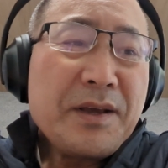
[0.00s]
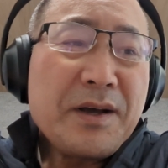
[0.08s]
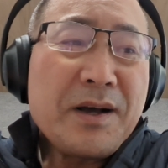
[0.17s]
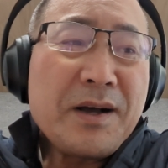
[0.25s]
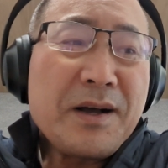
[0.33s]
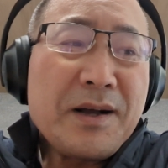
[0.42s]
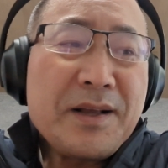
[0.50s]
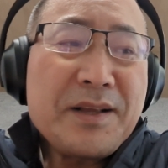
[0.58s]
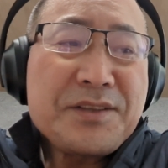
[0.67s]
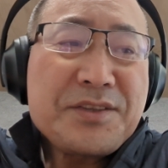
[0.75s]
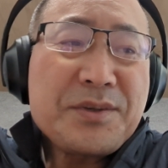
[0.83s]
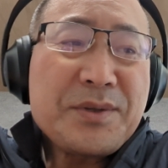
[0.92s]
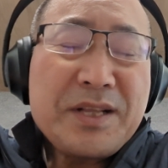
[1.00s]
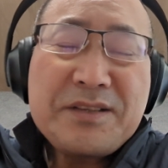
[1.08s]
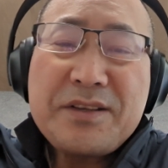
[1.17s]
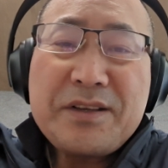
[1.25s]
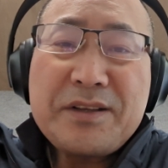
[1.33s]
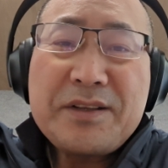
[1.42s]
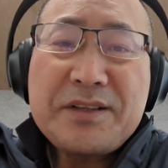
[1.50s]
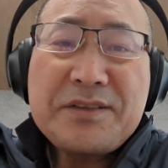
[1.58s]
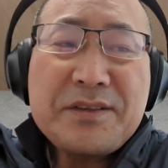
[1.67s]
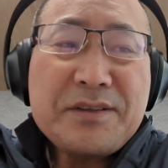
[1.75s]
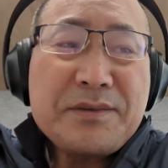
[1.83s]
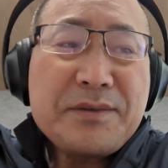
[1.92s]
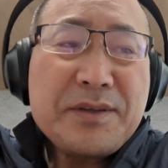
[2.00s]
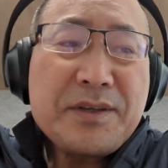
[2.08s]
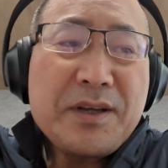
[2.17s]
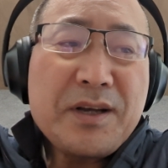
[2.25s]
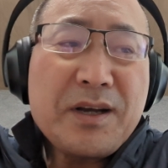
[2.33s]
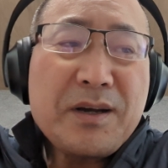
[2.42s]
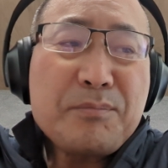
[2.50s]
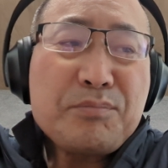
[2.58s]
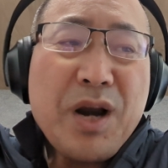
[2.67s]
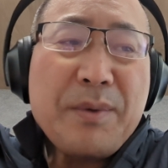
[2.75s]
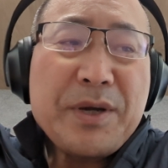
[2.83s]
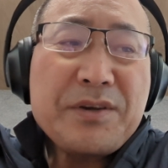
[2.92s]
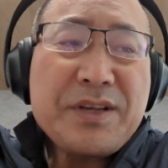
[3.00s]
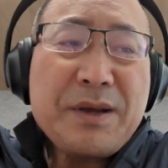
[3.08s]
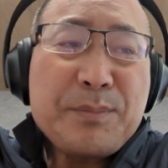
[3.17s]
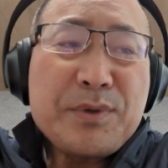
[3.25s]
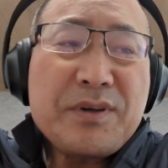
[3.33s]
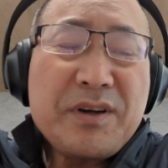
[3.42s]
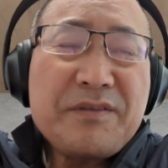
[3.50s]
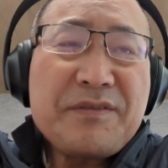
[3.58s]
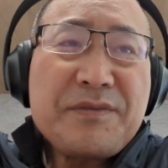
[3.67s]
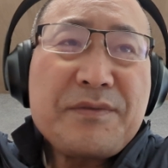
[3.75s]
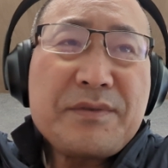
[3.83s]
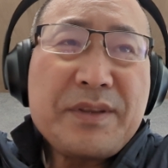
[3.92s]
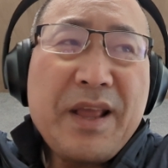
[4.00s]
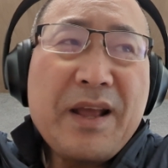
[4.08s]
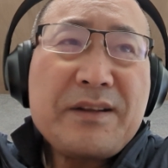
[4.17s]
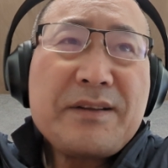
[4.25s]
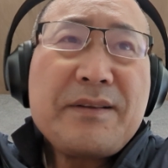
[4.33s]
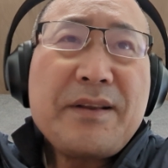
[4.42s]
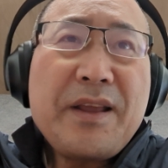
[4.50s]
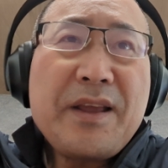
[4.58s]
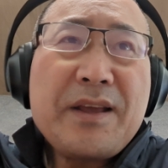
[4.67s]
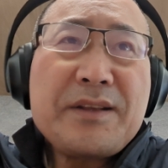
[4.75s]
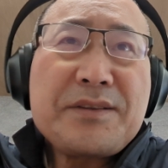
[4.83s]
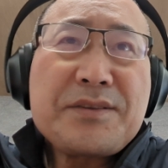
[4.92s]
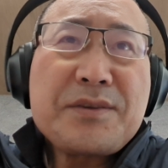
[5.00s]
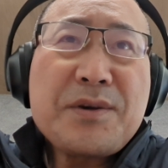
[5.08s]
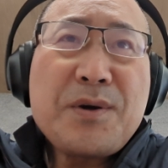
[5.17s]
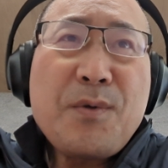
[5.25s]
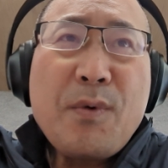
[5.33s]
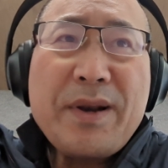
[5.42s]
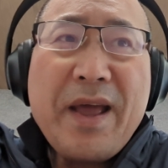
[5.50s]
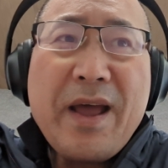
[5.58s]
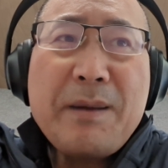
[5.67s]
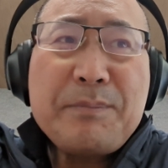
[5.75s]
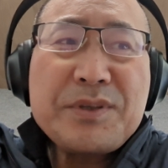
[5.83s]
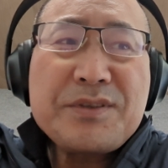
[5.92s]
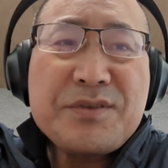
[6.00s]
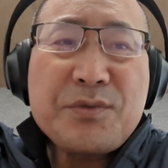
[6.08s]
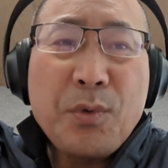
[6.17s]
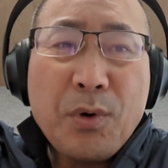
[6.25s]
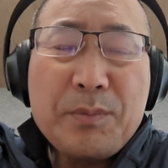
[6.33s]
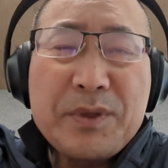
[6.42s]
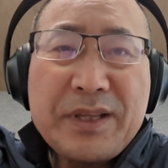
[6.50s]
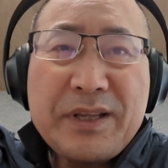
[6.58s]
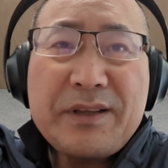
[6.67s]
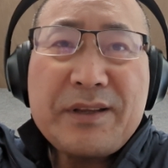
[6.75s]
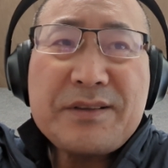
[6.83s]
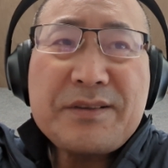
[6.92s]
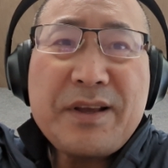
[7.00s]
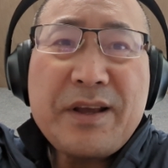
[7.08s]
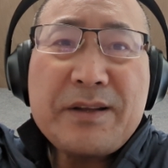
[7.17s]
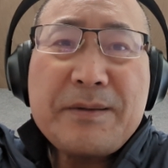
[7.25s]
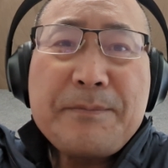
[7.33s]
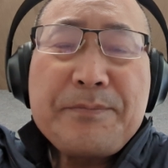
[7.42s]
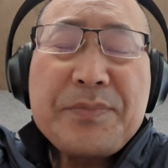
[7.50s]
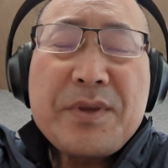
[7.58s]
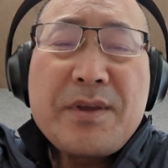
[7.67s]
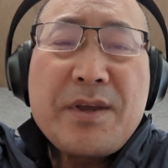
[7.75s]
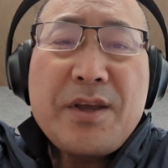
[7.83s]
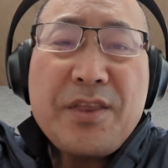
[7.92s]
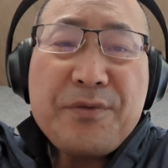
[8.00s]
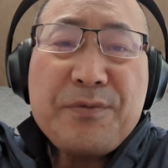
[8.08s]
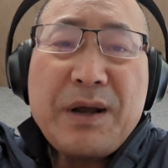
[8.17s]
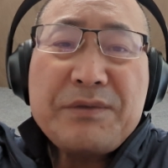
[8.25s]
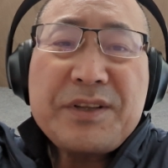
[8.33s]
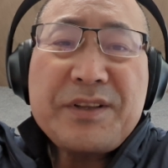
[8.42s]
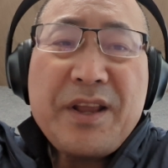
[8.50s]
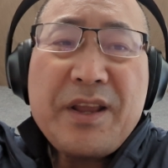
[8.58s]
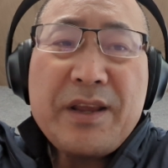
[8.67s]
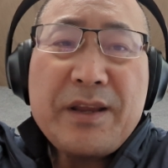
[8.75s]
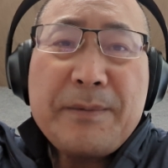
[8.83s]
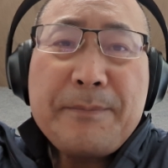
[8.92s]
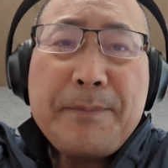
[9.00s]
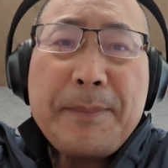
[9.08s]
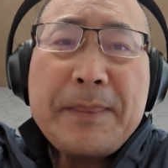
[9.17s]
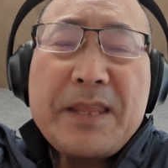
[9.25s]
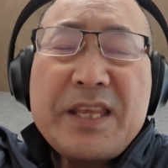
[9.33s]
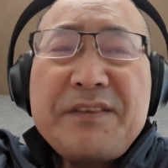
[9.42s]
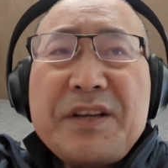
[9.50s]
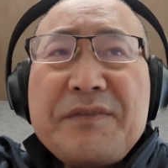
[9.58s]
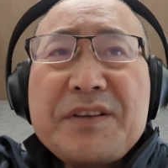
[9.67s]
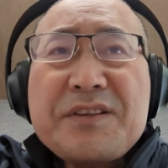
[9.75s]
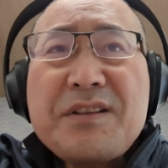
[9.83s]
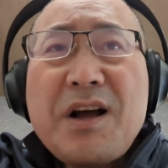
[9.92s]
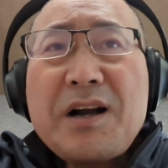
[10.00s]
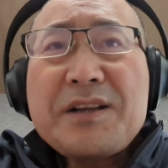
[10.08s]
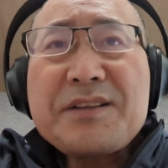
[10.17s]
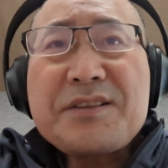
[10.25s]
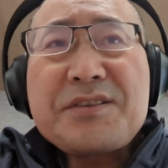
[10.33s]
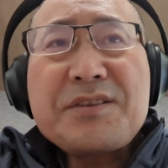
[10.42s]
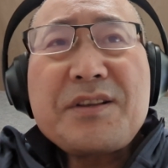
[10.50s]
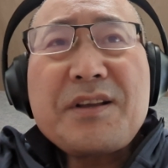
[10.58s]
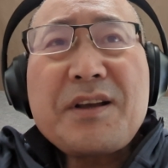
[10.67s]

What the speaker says: And so that's a prime example of that. And so what happens normally is that throughout the day, even if a stock is